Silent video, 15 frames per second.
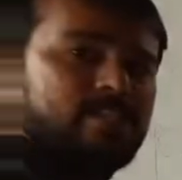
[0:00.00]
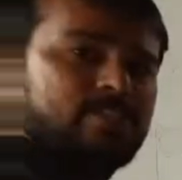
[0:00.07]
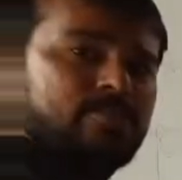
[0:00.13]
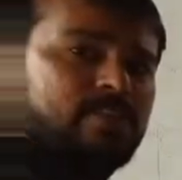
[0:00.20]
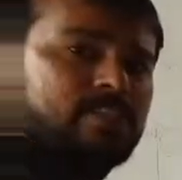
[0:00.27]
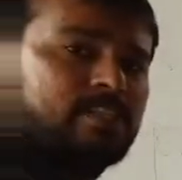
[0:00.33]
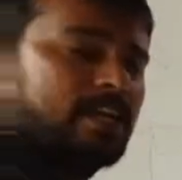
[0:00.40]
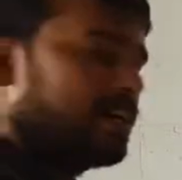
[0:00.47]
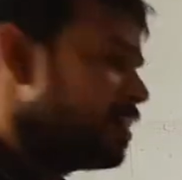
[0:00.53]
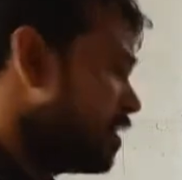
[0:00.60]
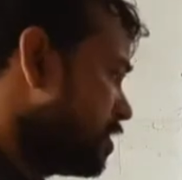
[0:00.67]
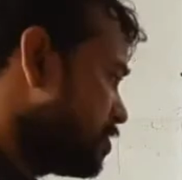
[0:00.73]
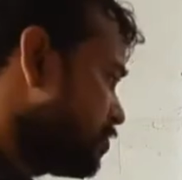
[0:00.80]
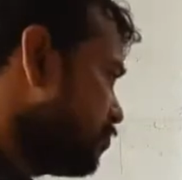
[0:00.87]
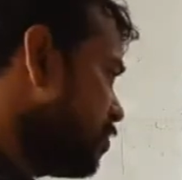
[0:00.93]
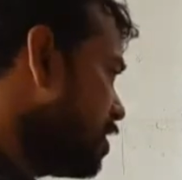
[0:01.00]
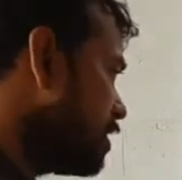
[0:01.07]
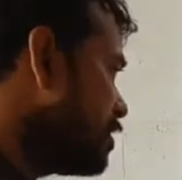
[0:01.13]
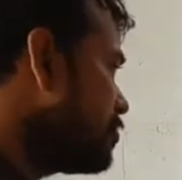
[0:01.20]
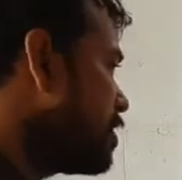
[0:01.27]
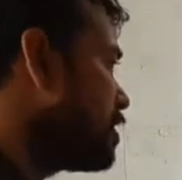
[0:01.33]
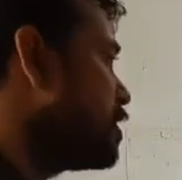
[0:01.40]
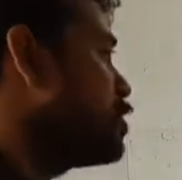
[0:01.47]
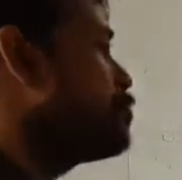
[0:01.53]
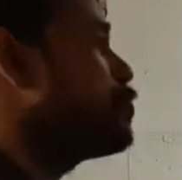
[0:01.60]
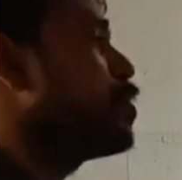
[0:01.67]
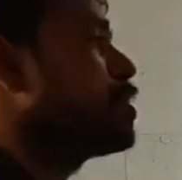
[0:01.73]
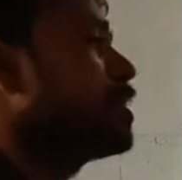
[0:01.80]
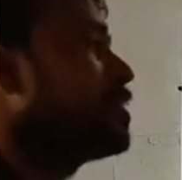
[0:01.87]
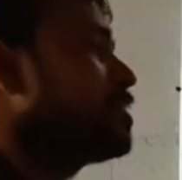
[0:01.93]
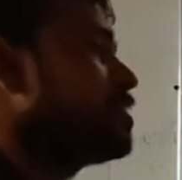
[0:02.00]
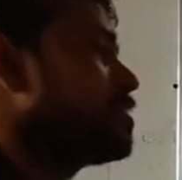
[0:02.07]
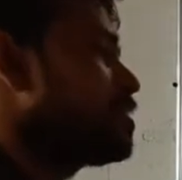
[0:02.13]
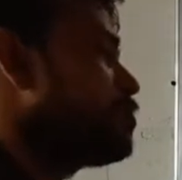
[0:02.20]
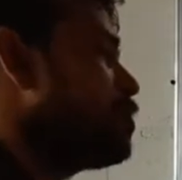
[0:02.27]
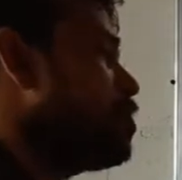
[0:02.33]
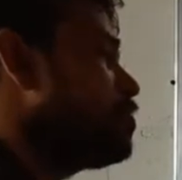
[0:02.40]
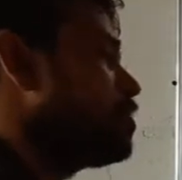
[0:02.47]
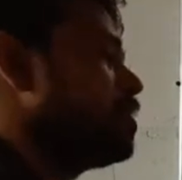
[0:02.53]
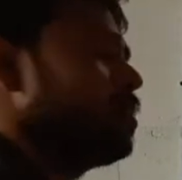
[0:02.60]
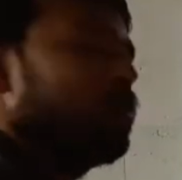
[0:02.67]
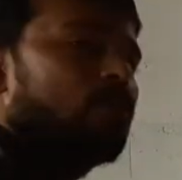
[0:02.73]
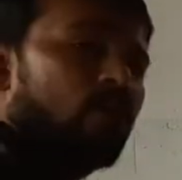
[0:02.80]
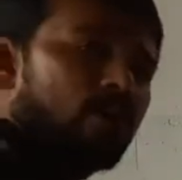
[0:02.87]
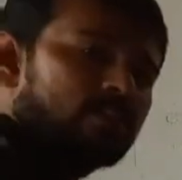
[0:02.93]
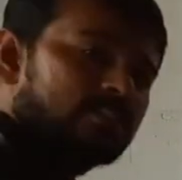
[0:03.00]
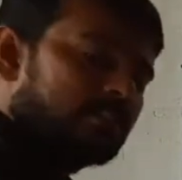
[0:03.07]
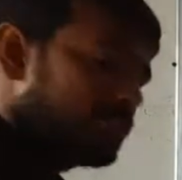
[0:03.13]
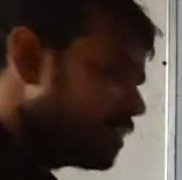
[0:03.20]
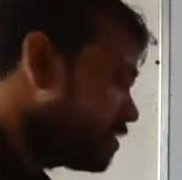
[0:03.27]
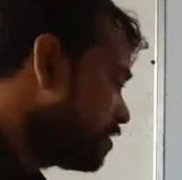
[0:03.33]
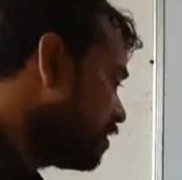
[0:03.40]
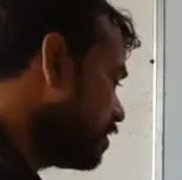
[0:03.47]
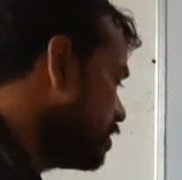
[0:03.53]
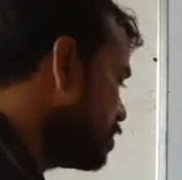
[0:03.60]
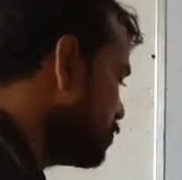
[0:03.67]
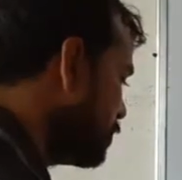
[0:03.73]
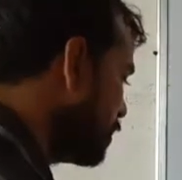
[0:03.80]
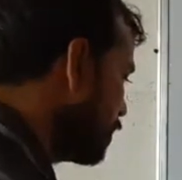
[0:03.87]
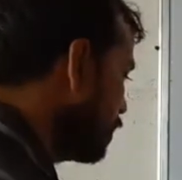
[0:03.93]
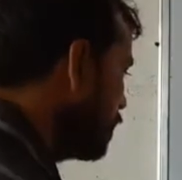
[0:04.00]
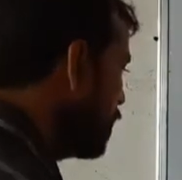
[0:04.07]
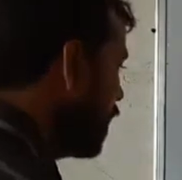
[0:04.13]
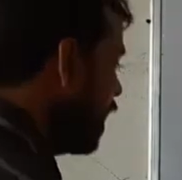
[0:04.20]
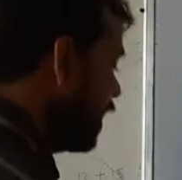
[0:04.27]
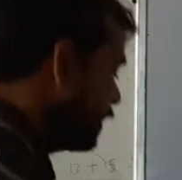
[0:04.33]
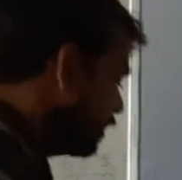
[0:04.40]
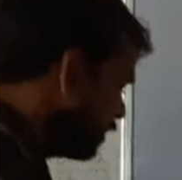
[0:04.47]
square theta. It's very, very important. This is about concentric circles method. And the